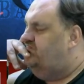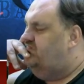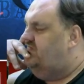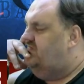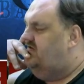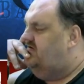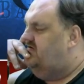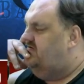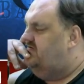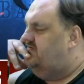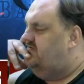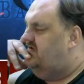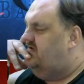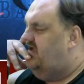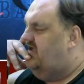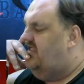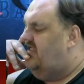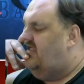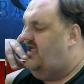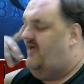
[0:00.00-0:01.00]

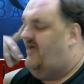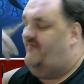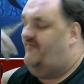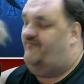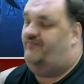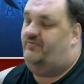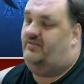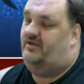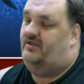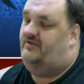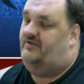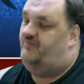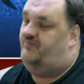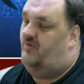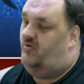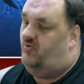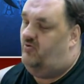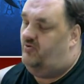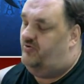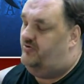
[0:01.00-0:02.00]
I've played the
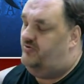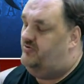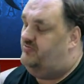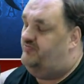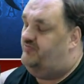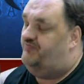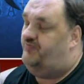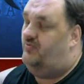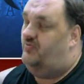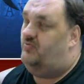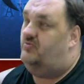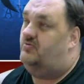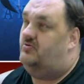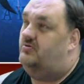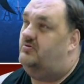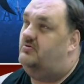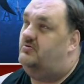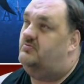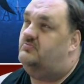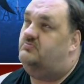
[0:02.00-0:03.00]
Horde
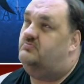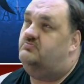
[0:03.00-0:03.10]
for,